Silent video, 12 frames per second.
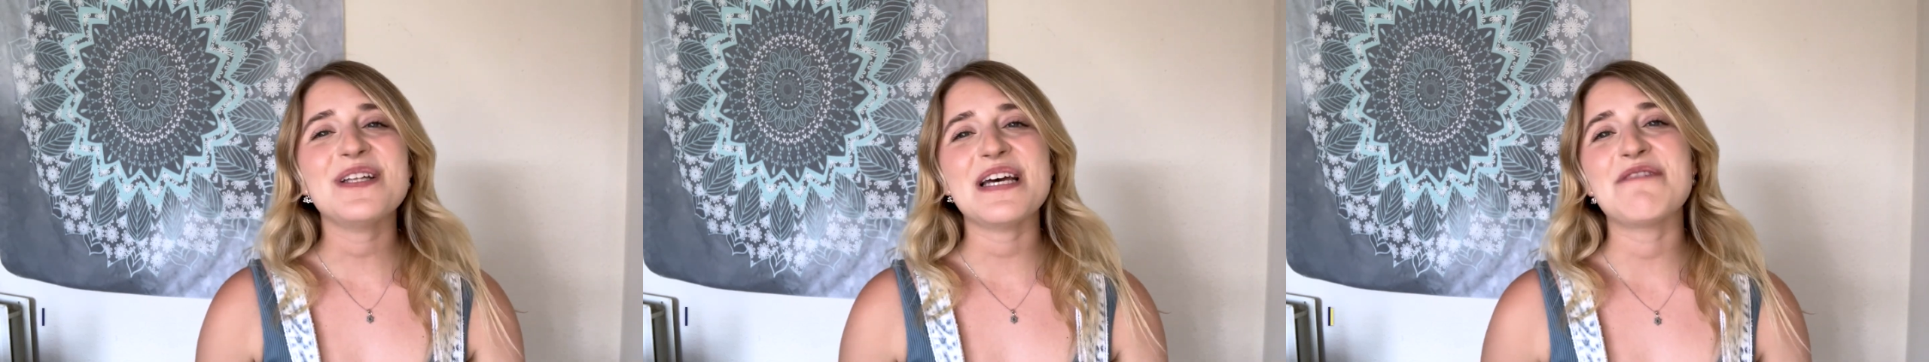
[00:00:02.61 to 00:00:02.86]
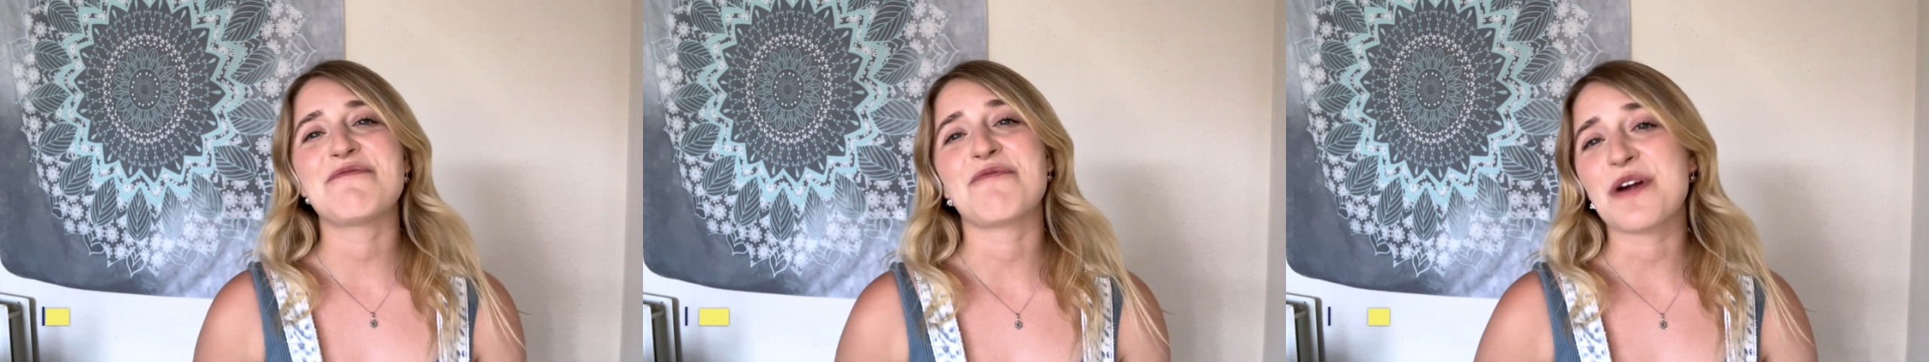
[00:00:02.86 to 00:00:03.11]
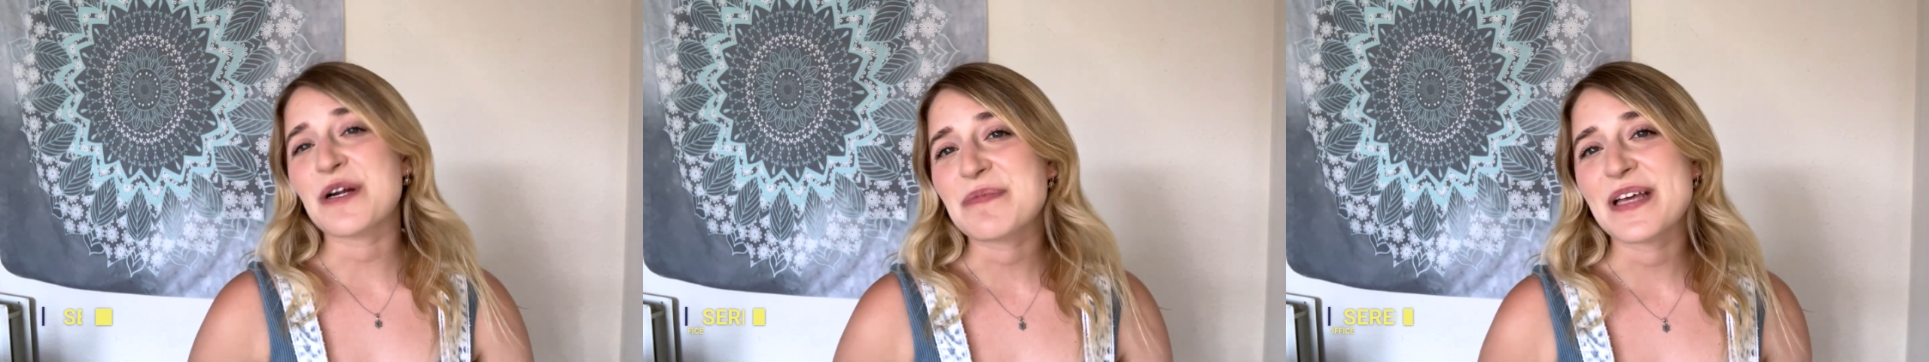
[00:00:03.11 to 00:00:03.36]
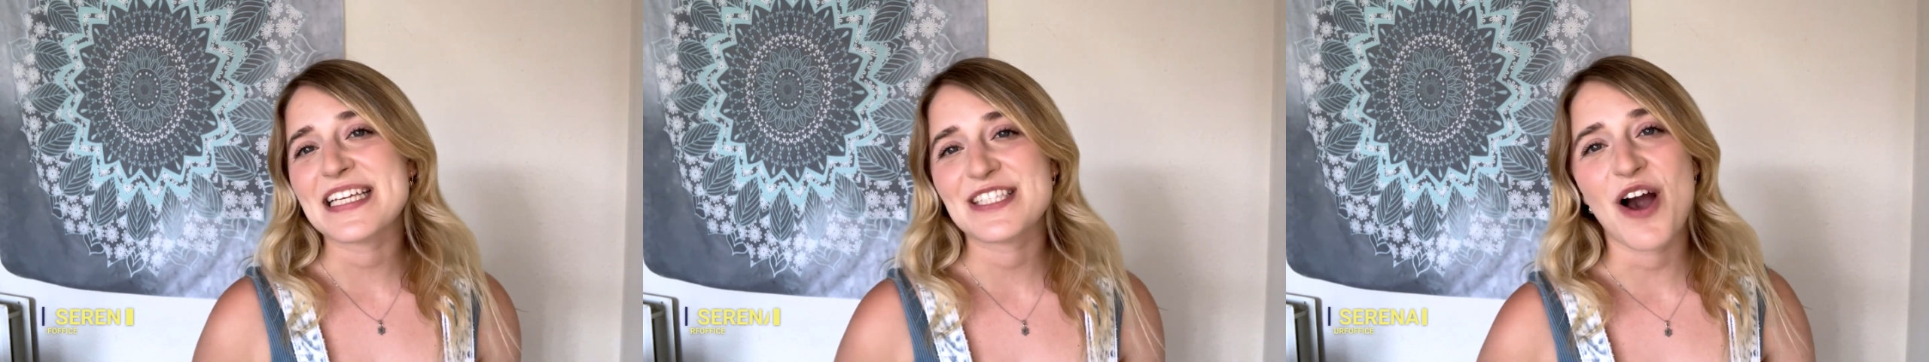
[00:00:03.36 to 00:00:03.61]
of
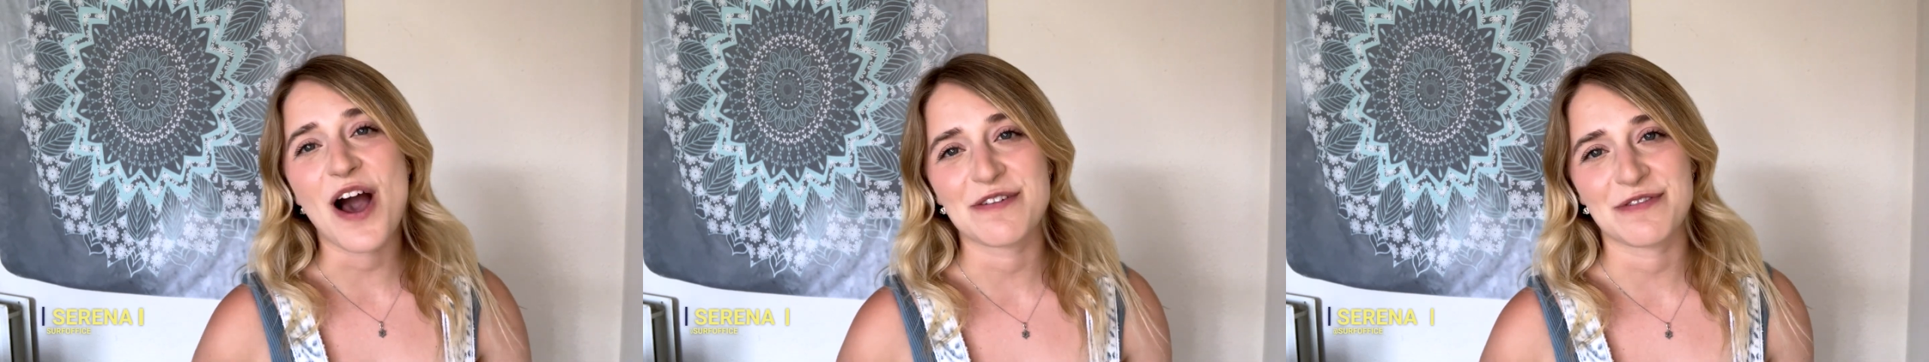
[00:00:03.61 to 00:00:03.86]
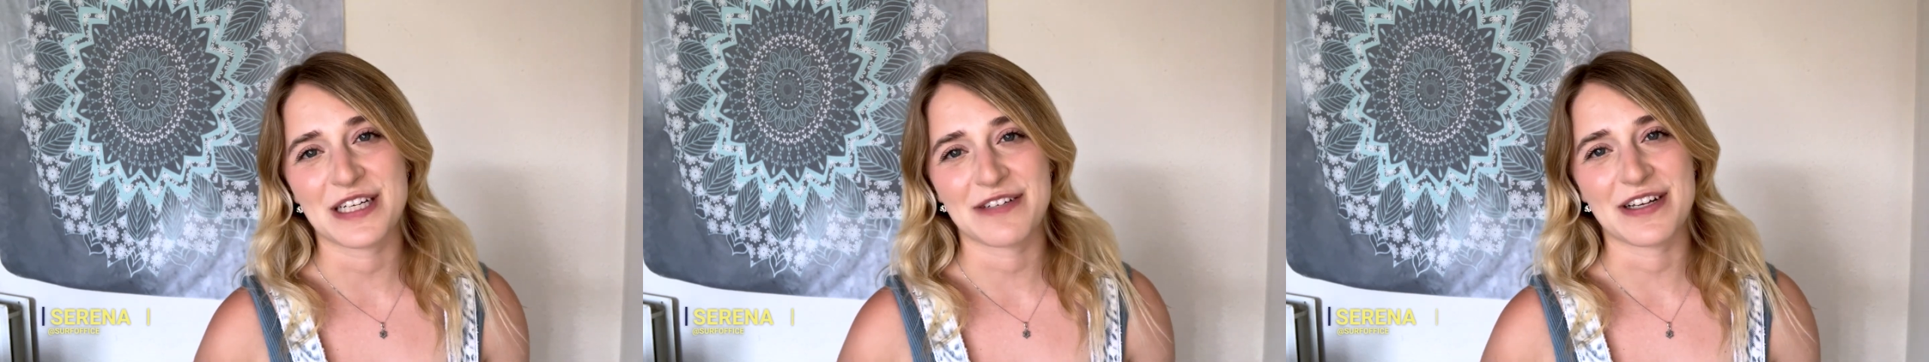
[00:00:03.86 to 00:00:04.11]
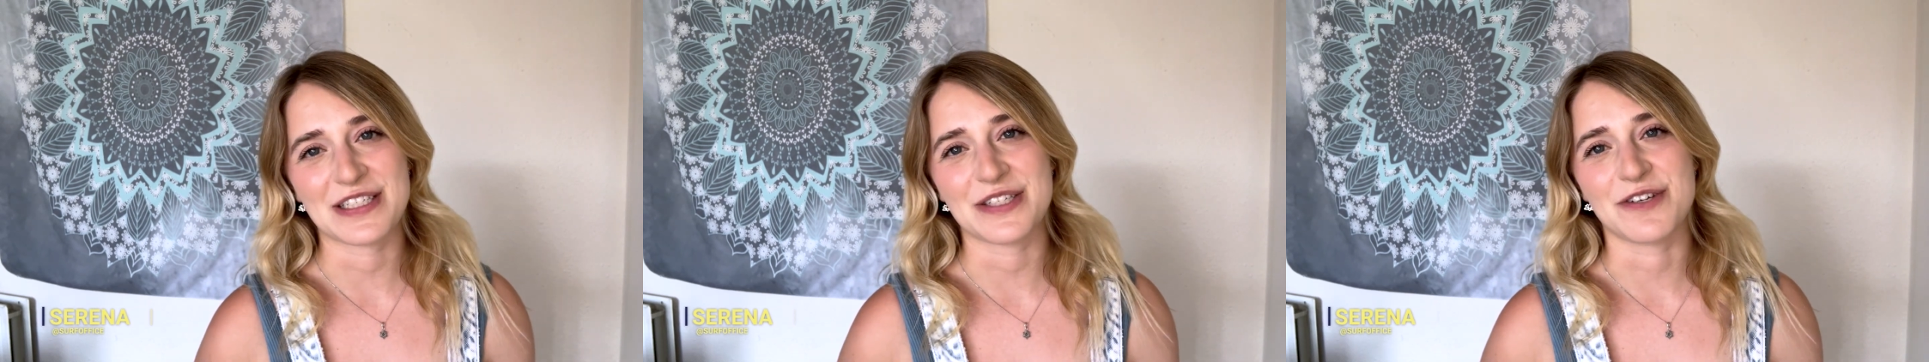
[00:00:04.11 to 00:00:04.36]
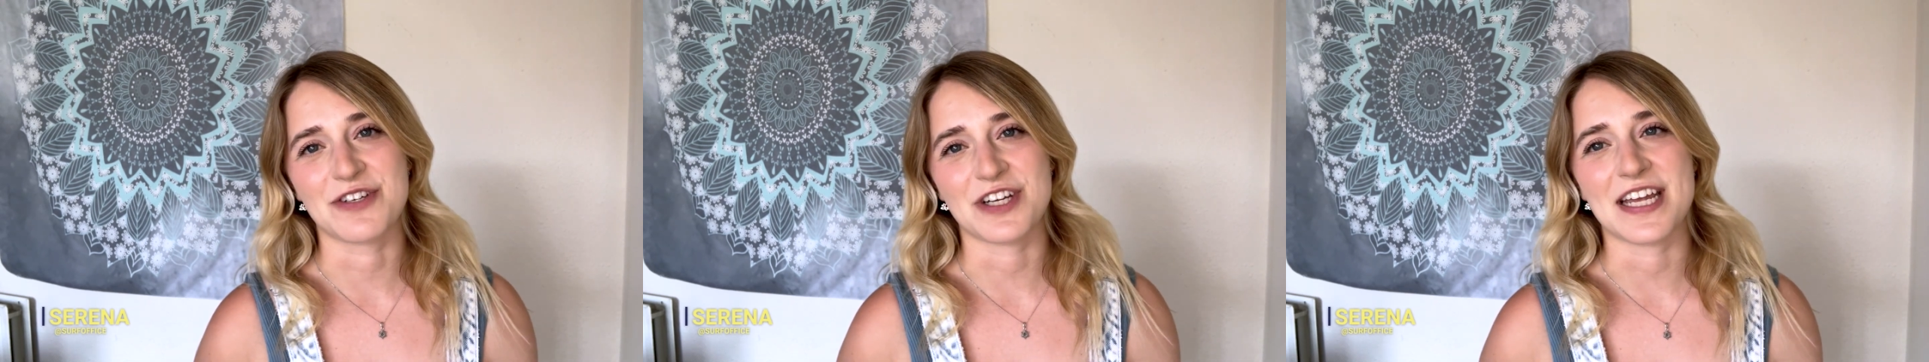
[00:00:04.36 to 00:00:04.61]
workplace conflict
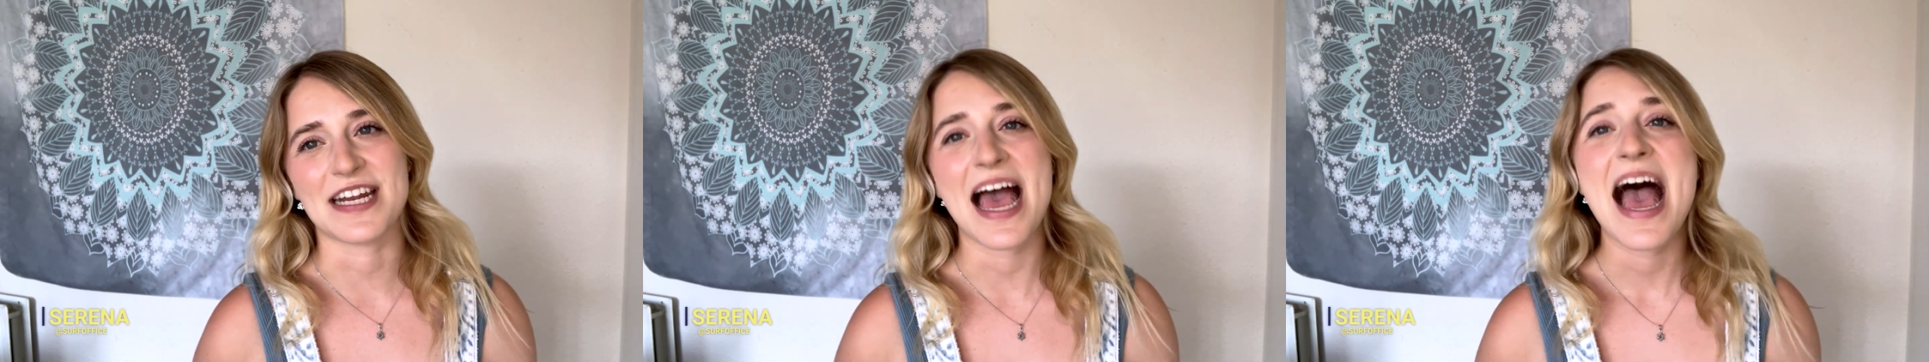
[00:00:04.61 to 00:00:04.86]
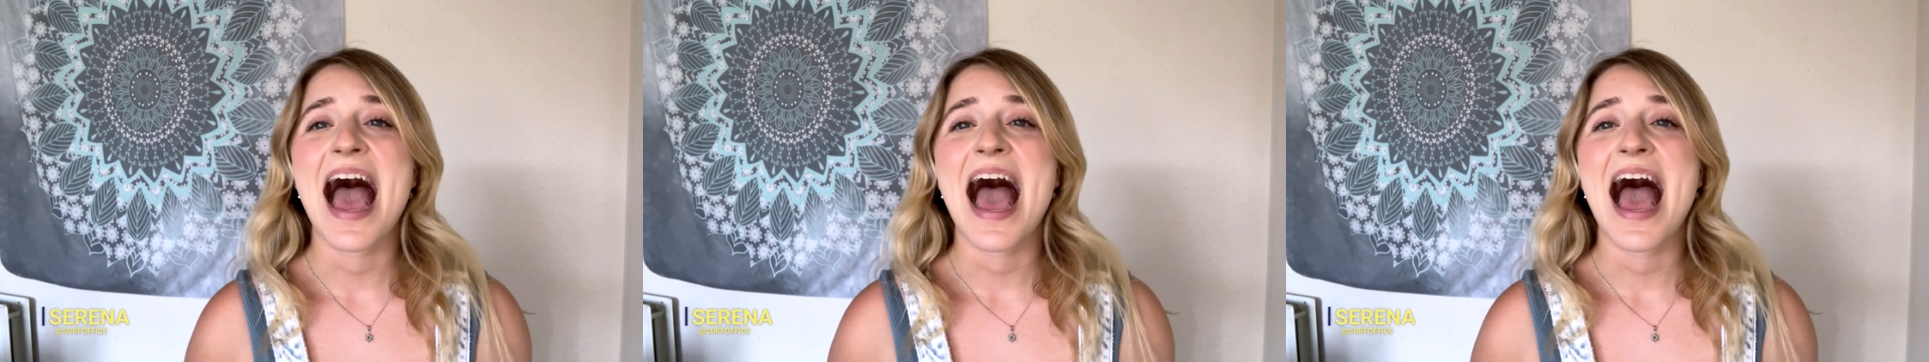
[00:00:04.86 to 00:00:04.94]
resolution,